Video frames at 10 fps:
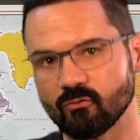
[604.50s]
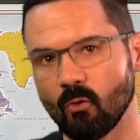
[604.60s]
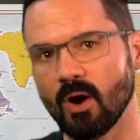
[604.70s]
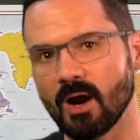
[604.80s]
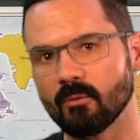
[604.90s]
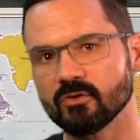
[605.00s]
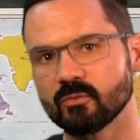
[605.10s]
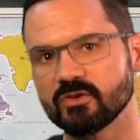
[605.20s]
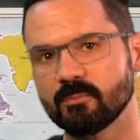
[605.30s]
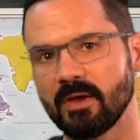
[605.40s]
4 hours
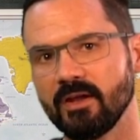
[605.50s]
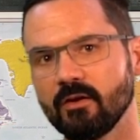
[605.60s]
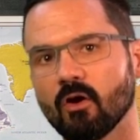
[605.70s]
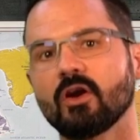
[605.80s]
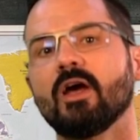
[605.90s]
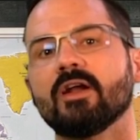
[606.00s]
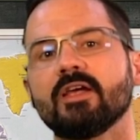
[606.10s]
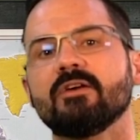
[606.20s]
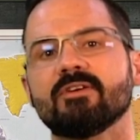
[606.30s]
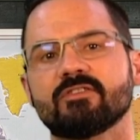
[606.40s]
we spend are going to
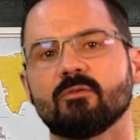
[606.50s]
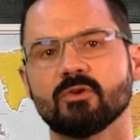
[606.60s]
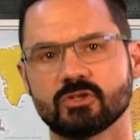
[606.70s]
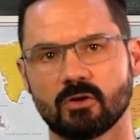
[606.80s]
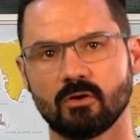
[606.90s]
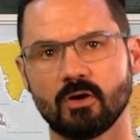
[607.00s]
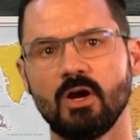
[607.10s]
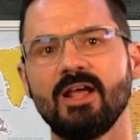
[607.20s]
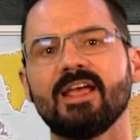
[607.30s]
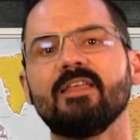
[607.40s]
give us a return.
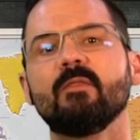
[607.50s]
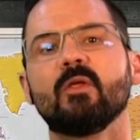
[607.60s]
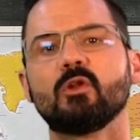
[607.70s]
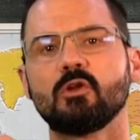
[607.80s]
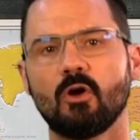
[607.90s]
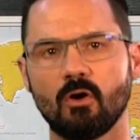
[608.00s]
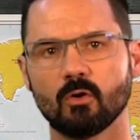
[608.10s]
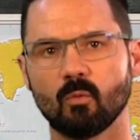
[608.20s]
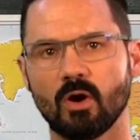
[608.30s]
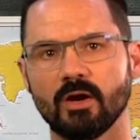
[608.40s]
In the
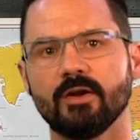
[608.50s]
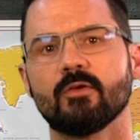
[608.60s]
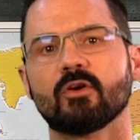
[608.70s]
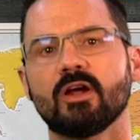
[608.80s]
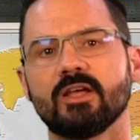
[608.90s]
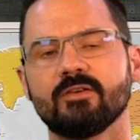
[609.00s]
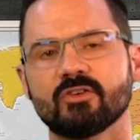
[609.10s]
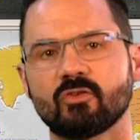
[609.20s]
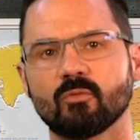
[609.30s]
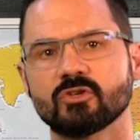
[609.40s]
long run, they're going to give
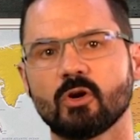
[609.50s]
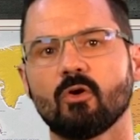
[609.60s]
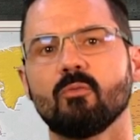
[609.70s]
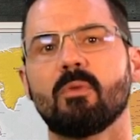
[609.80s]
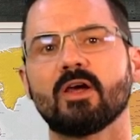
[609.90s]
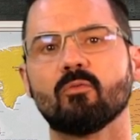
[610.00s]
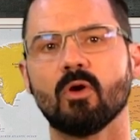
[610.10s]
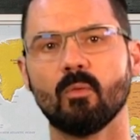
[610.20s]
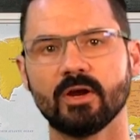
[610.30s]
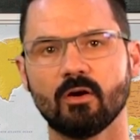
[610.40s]
us a return by
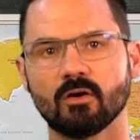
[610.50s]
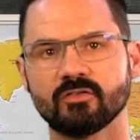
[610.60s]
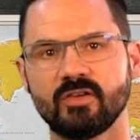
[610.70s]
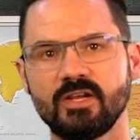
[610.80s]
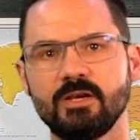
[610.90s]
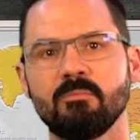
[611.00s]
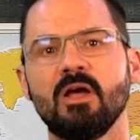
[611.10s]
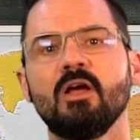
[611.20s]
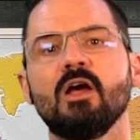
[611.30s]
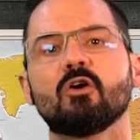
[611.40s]
growing our team.
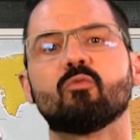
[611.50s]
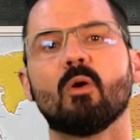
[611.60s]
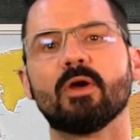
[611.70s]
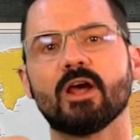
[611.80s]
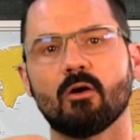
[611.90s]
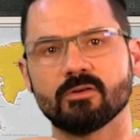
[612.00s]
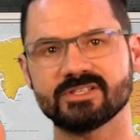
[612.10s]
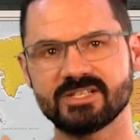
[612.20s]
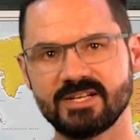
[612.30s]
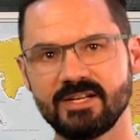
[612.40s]
Growing our
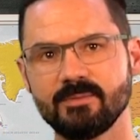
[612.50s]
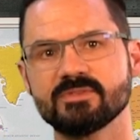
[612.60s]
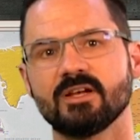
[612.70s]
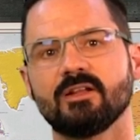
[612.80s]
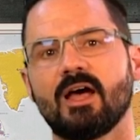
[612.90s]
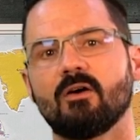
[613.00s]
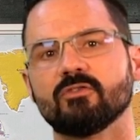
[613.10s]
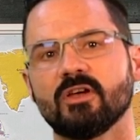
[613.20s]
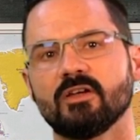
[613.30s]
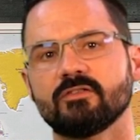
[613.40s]
teams
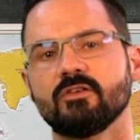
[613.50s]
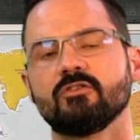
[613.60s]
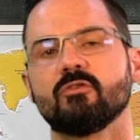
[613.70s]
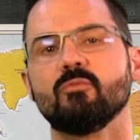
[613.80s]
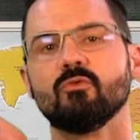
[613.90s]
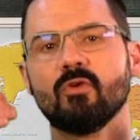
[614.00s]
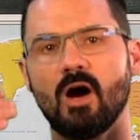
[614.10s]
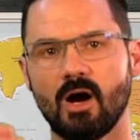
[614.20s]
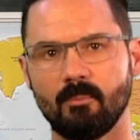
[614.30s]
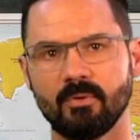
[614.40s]
allows us to move
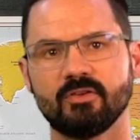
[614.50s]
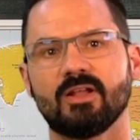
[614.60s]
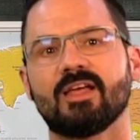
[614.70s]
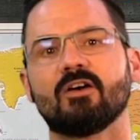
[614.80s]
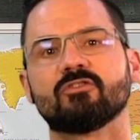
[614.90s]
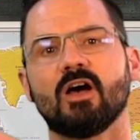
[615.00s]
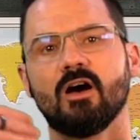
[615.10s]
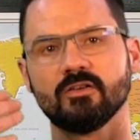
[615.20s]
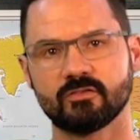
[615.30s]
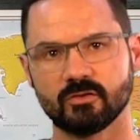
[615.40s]
up, allows
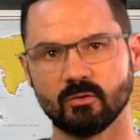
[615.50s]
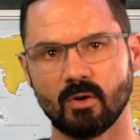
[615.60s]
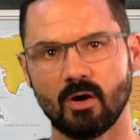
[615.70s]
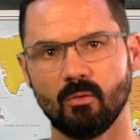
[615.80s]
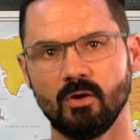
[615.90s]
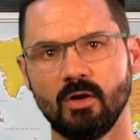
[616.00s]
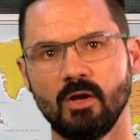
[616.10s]
us to grow.